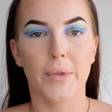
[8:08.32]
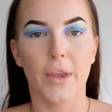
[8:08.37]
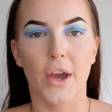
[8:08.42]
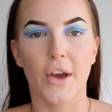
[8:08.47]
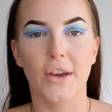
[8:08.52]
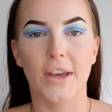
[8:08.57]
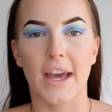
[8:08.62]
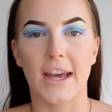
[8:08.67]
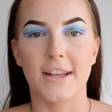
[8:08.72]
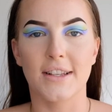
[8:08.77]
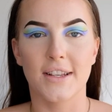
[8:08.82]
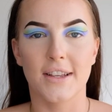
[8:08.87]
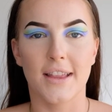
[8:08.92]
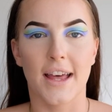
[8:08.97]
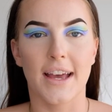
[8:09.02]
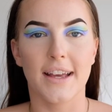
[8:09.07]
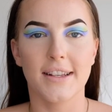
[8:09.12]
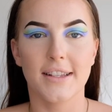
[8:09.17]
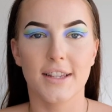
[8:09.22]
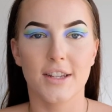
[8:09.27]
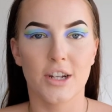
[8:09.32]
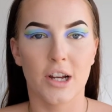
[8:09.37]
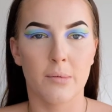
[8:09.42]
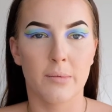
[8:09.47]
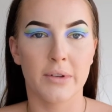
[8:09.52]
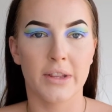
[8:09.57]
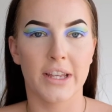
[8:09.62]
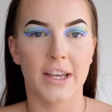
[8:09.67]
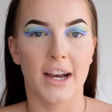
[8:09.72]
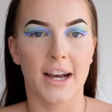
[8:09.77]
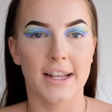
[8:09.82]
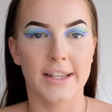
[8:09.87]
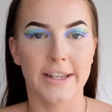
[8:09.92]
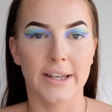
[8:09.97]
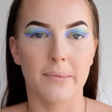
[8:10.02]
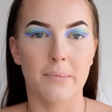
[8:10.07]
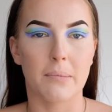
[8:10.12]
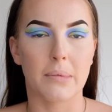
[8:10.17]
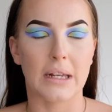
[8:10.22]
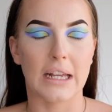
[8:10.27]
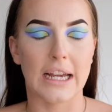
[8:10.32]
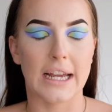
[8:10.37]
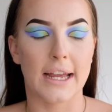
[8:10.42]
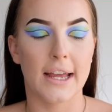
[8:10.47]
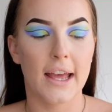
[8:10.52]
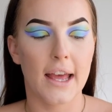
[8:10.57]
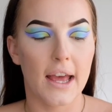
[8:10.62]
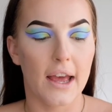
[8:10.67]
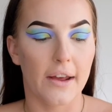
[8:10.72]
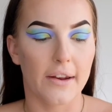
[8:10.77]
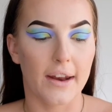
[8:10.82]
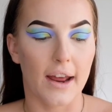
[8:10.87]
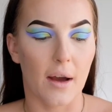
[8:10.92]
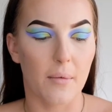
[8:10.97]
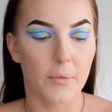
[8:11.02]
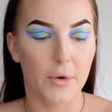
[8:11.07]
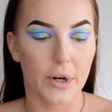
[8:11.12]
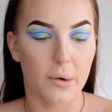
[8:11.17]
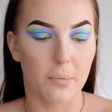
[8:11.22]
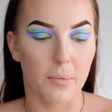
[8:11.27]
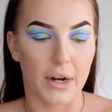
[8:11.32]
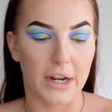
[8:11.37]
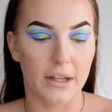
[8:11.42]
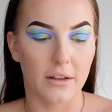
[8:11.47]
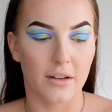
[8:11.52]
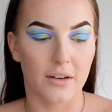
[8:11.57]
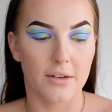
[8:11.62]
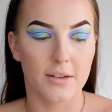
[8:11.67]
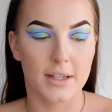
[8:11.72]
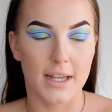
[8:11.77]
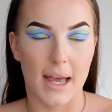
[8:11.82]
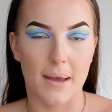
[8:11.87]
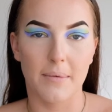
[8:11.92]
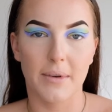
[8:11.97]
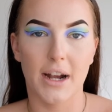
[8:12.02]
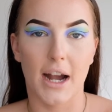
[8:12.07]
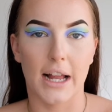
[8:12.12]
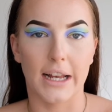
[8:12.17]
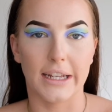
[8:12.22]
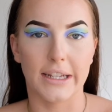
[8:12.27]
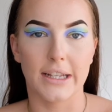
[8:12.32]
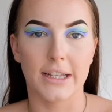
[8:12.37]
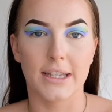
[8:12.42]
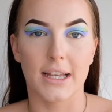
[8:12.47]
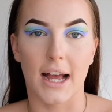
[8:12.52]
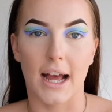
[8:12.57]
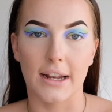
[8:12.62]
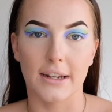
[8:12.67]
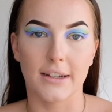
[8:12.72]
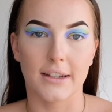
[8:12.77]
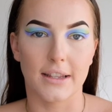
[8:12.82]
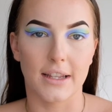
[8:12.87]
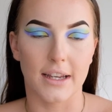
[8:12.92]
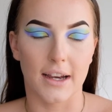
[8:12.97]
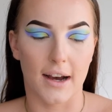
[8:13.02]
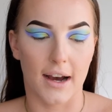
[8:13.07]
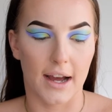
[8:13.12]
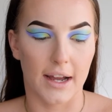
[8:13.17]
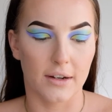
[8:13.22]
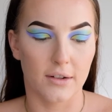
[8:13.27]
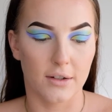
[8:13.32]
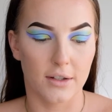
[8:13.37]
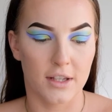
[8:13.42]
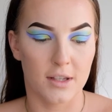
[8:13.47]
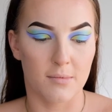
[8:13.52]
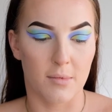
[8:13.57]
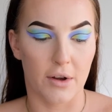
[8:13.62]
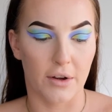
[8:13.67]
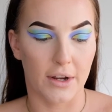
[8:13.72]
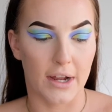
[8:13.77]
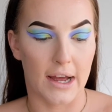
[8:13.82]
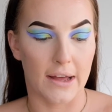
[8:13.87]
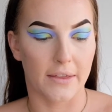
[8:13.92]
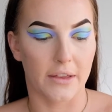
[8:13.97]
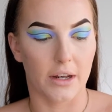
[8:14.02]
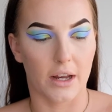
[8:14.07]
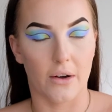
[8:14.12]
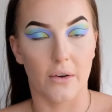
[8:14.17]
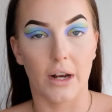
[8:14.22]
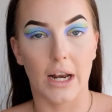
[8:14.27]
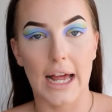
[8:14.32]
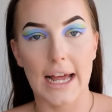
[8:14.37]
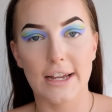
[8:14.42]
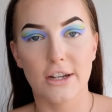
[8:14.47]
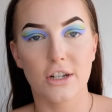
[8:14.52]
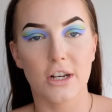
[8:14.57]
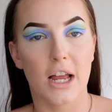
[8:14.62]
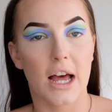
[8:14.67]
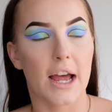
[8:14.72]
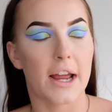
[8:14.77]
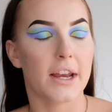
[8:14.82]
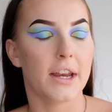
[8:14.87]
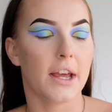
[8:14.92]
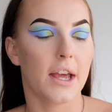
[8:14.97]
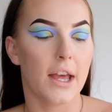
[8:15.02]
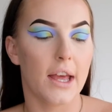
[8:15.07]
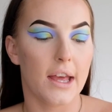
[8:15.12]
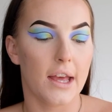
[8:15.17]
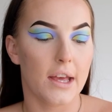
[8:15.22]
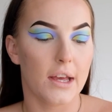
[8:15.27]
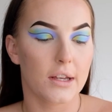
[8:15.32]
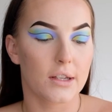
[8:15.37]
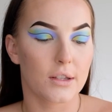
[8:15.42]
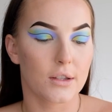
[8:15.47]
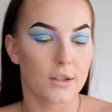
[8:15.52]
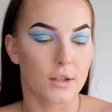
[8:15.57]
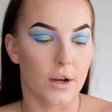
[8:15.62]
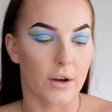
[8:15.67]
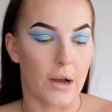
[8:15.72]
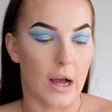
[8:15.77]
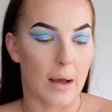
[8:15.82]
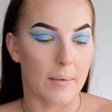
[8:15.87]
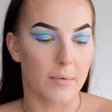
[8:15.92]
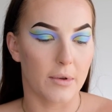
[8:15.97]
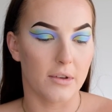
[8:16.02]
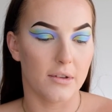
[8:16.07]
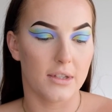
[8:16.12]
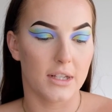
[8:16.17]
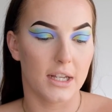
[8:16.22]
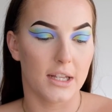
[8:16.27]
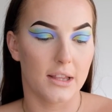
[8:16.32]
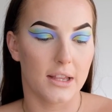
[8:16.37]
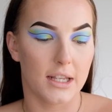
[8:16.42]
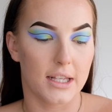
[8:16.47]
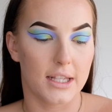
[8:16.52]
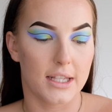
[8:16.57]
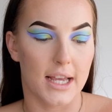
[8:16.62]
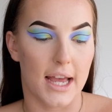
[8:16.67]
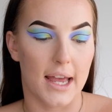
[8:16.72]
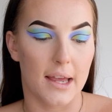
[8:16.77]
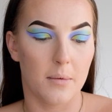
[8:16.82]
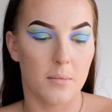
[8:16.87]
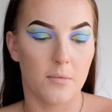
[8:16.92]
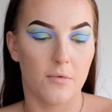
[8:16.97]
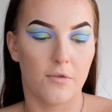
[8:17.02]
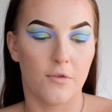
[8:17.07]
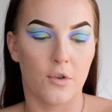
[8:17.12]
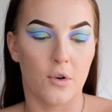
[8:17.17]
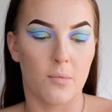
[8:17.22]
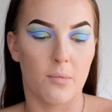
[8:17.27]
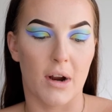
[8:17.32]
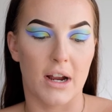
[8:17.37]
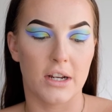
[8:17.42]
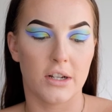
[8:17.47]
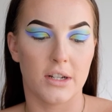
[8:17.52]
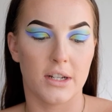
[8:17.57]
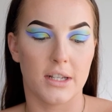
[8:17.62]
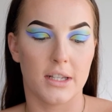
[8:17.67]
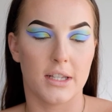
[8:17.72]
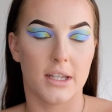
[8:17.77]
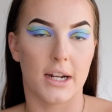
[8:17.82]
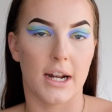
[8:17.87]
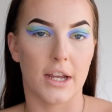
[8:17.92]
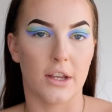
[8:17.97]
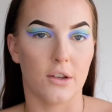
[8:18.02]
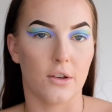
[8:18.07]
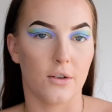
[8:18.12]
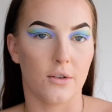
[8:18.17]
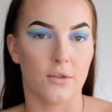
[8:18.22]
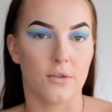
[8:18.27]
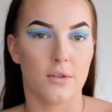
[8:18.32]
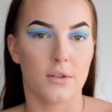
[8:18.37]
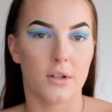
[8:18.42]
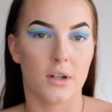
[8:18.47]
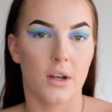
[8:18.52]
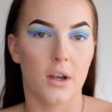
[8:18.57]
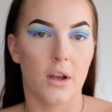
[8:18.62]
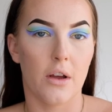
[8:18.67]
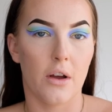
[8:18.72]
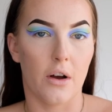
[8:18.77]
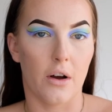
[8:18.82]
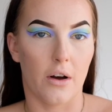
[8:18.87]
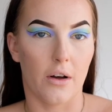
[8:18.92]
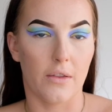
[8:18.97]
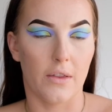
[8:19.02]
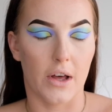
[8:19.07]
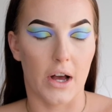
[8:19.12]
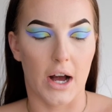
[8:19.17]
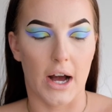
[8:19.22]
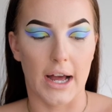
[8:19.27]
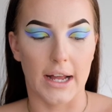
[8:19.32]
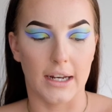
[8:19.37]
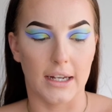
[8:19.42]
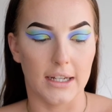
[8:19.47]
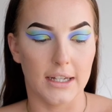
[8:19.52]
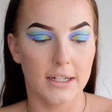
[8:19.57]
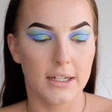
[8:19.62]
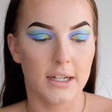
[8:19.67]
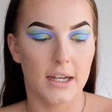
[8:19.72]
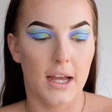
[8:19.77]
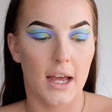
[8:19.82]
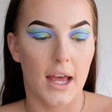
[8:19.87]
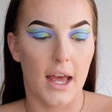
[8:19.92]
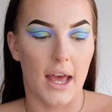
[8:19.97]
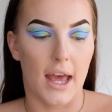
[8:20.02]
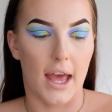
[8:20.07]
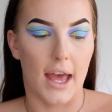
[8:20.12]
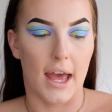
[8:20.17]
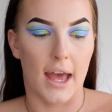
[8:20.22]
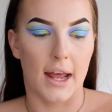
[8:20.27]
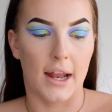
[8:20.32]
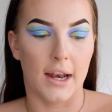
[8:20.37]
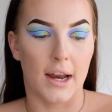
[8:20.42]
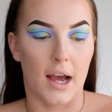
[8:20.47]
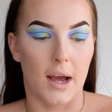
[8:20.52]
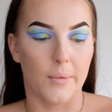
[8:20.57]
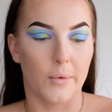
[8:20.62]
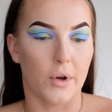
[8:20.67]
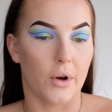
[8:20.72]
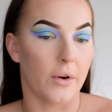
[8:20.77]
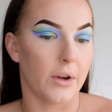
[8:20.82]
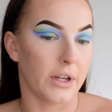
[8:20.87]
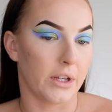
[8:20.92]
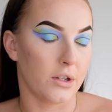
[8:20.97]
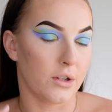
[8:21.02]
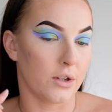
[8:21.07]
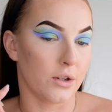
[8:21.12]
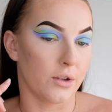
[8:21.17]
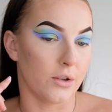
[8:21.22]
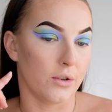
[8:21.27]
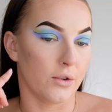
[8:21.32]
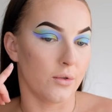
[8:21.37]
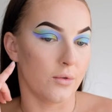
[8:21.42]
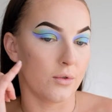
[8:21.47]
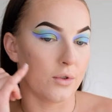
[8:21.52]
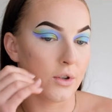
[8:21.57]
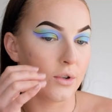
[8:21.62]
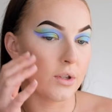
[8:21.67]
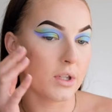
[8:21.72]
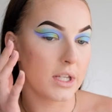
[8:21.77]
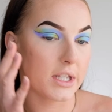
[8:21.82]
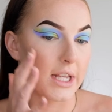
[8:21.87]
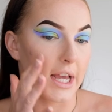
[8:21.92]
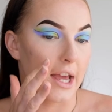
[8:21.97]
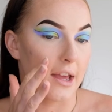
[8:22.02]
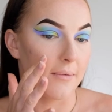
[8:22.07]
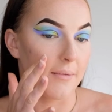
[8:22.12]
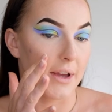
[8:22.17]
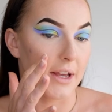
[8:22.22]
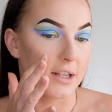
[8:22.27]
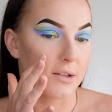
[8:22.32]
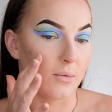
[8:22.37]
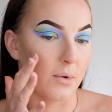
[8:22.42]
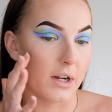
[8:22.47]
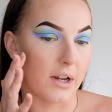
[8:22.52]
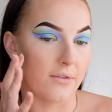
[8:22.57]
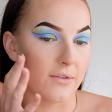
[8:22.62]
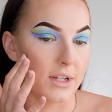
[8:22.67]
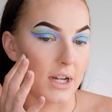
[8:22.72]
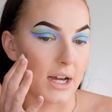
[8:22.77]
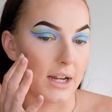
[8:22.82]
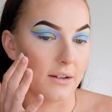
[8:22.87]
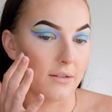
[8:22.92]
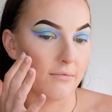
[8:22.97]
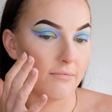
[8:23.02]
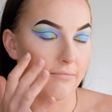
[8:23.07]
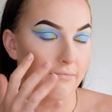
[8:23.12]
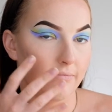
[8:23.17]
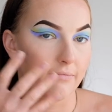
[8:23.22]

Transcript: Okay, so that is the top of the eyes complete. Now I'm going to bring those same colours under the eye to smoke out the lower lash line. So I'm using the same 4 brushes that I used on the eyelid, and I'm going to do the same as what I've done